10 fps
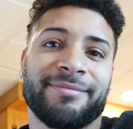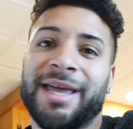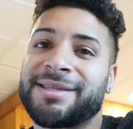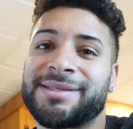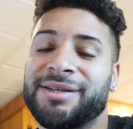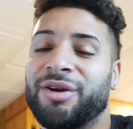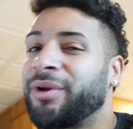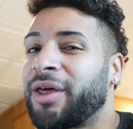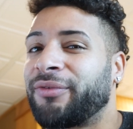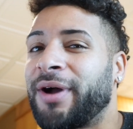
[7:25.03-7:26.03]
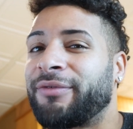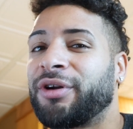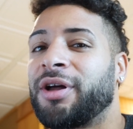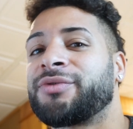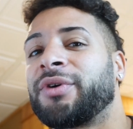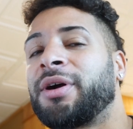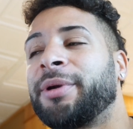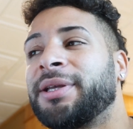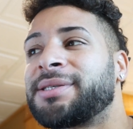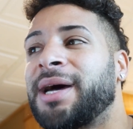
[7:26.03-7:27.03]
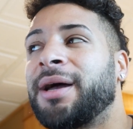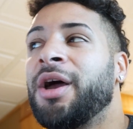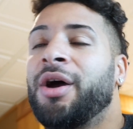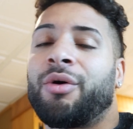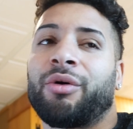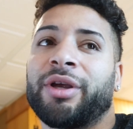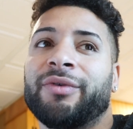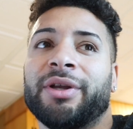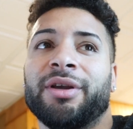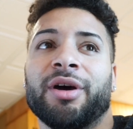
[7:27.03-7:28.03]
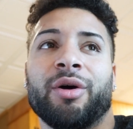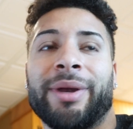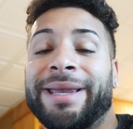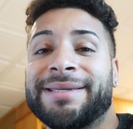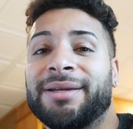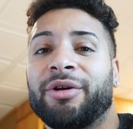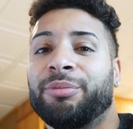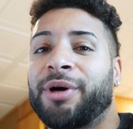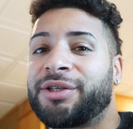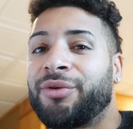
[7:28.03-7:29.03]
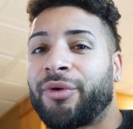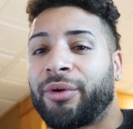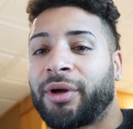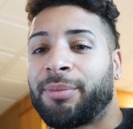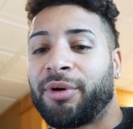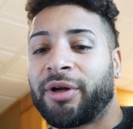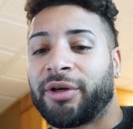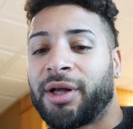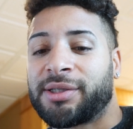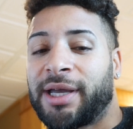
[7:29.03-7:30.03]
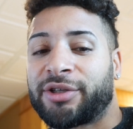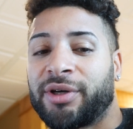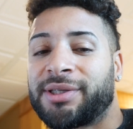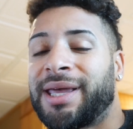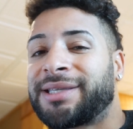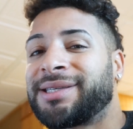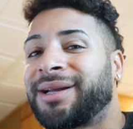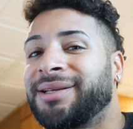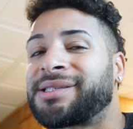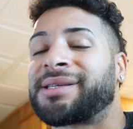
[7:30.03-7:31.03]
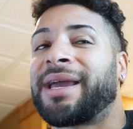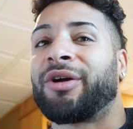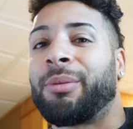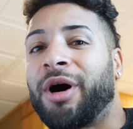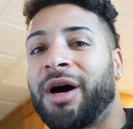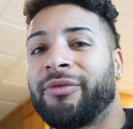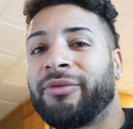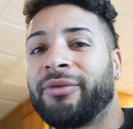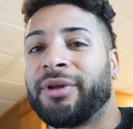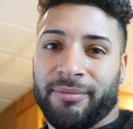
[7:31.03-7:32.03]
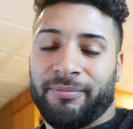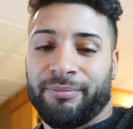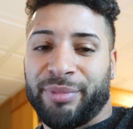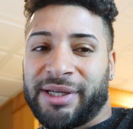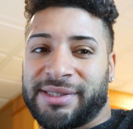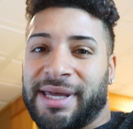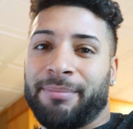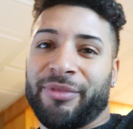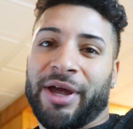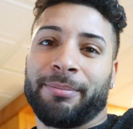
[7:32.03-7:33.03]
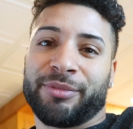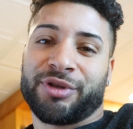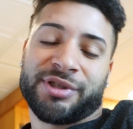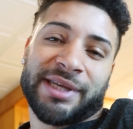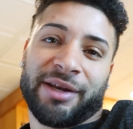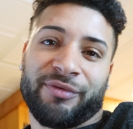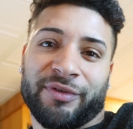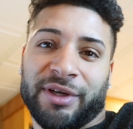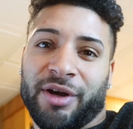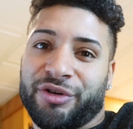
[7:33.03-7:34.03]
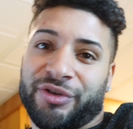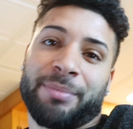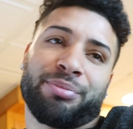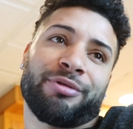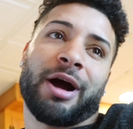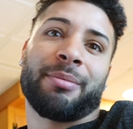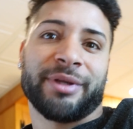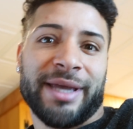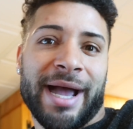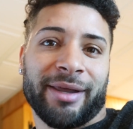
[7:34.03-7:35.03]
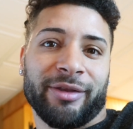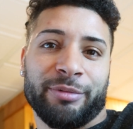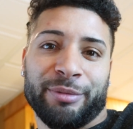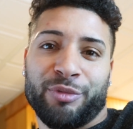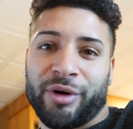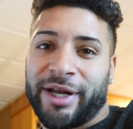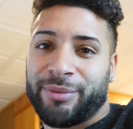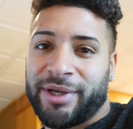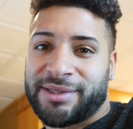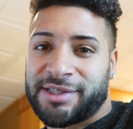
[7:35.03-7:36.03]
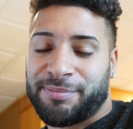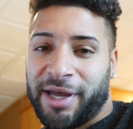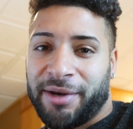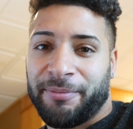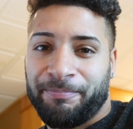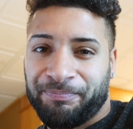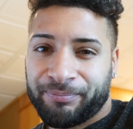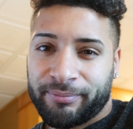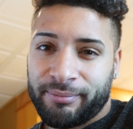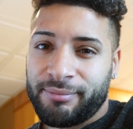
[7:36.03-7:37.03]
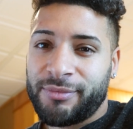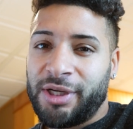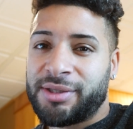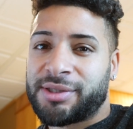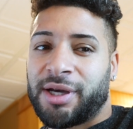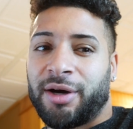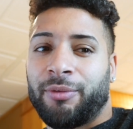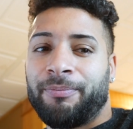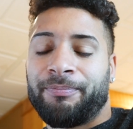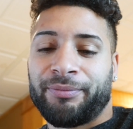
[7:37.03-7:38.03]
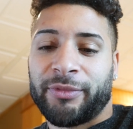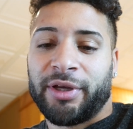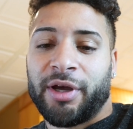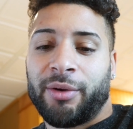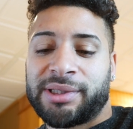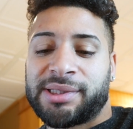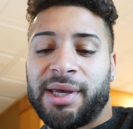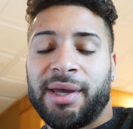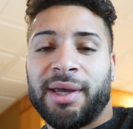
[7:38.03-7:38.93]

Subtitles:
that's, you know, another $500 for a company. It's not, or even, you know, $1,800, you throw in a couple $100 extra. That's not going to scare them off, because them saying $1,500, they probably had a little bit more anyways to spend. So, you know, it's